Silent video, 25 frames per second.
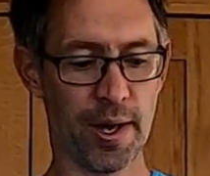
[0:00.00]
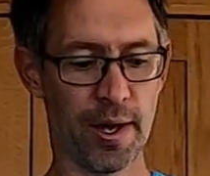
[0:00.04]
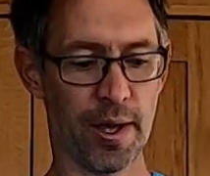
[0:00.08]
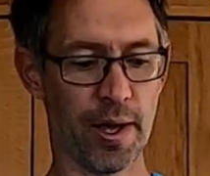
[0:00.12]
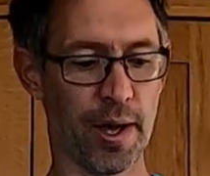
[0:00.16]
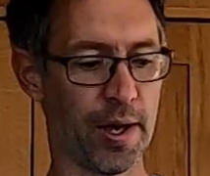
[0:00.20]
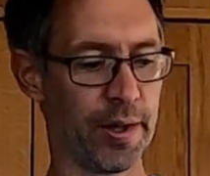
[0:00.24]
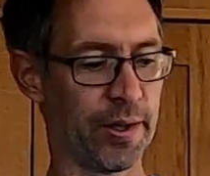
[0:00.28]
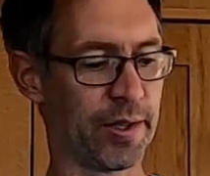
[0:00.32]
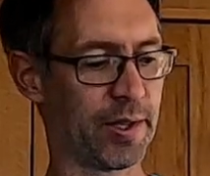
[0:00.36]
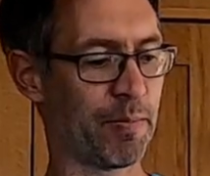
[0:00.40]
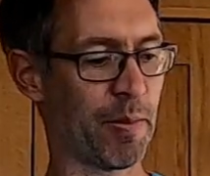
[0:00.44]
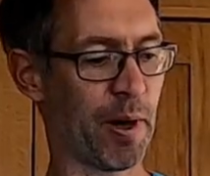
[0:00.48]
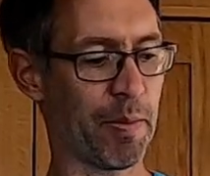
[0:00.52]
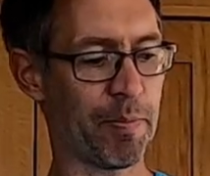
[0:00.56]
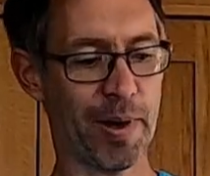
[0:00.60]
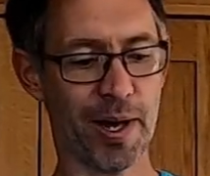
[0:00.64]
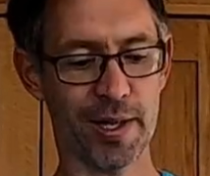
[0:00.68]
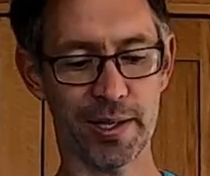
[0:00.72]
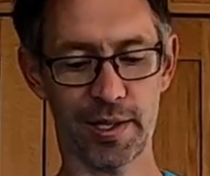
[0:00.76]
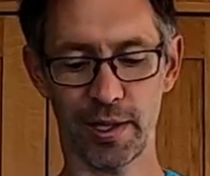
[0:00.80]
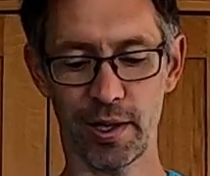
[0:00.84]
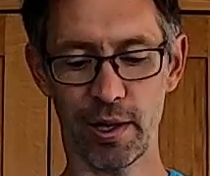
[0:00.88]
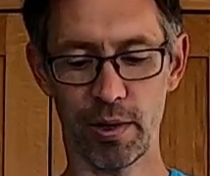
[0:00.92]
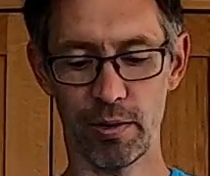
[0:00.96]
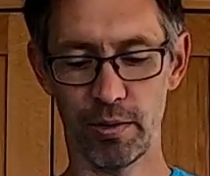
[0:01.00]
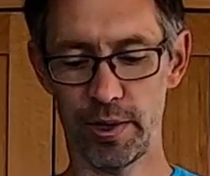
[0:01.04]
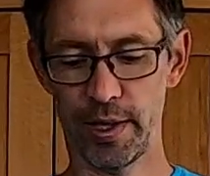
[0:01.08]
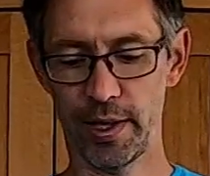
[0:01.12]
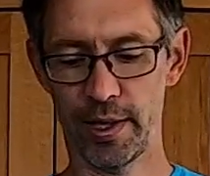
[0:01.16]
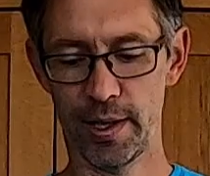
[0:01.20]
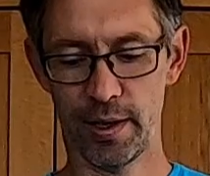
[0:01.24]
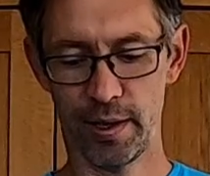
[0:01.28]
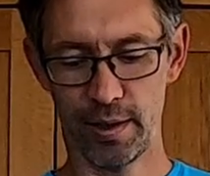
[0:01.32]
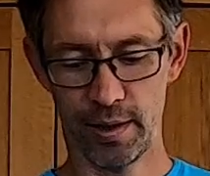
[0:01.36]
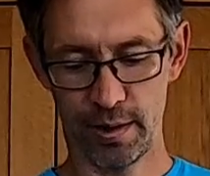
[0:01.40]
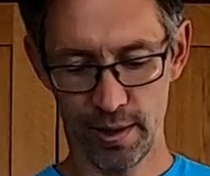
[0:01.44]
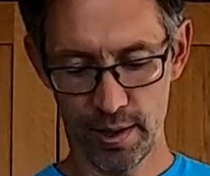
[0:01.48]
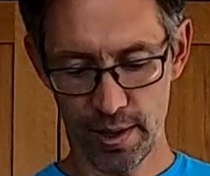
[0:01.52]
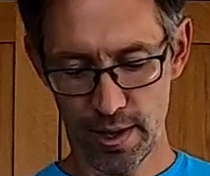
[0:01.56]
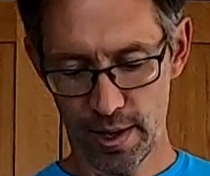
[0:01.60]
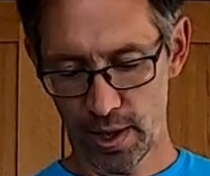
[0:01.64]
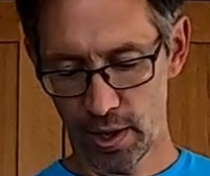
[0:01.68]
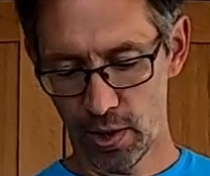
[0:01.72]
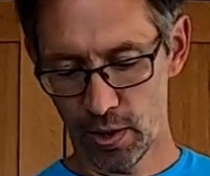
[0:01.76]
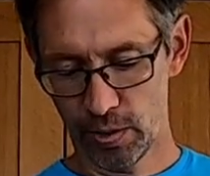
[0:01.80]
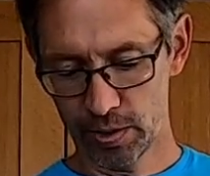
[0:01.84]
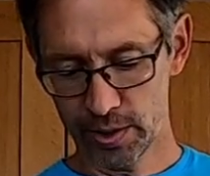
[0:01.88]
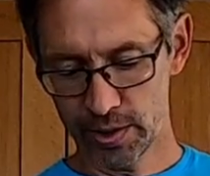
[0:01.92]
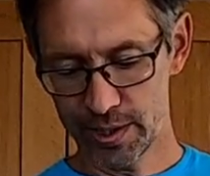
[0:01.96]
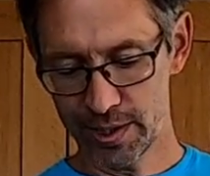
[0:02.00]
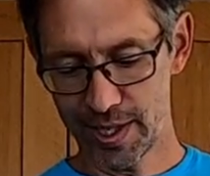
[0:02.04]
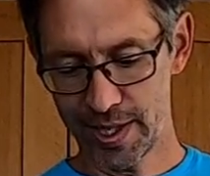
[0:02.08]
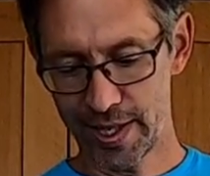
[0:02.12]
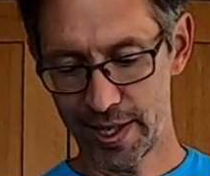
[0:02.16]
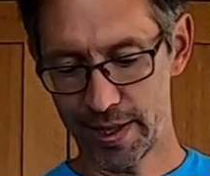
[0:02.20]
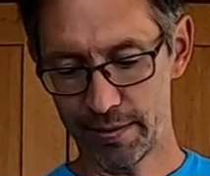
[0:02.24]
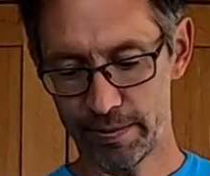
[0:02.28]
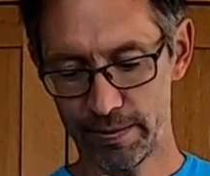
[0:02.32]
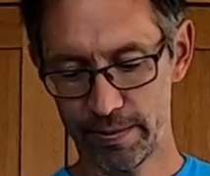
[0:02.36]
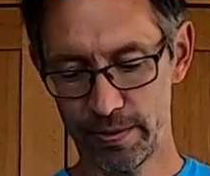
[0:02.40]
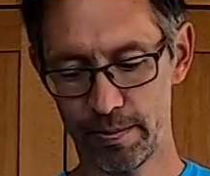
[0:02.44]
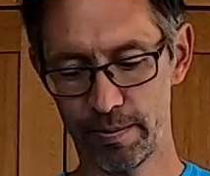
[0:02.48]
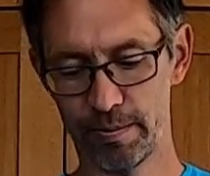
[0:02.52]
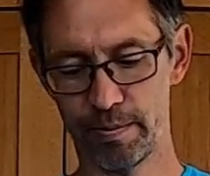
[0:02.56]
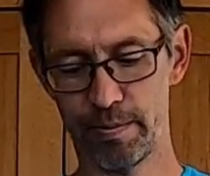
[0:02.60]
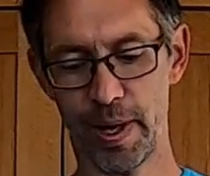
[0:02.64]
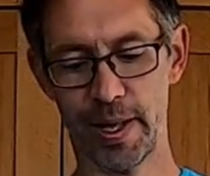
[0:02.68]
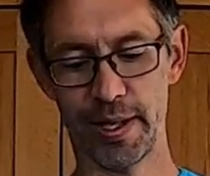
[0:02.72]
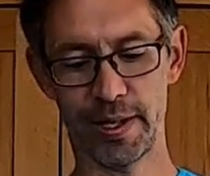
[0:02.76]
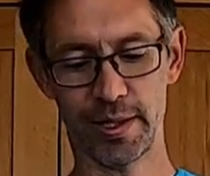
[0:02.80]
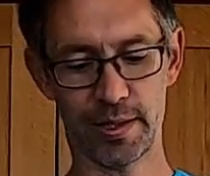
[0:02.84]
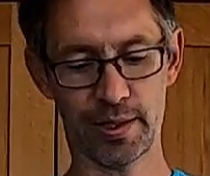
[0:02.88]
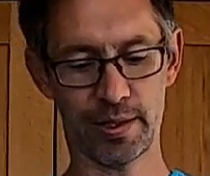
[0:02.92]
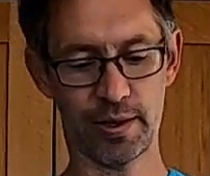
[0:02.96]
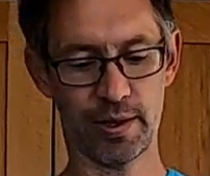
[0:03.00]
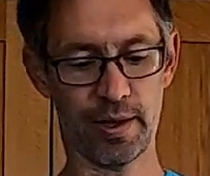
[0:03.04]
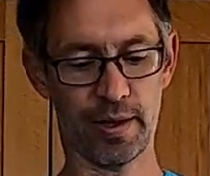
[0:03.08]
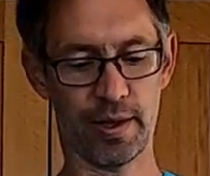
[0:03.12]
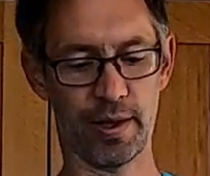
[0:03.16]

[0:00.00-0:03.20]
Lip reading: This is my Patagonia long sleeve base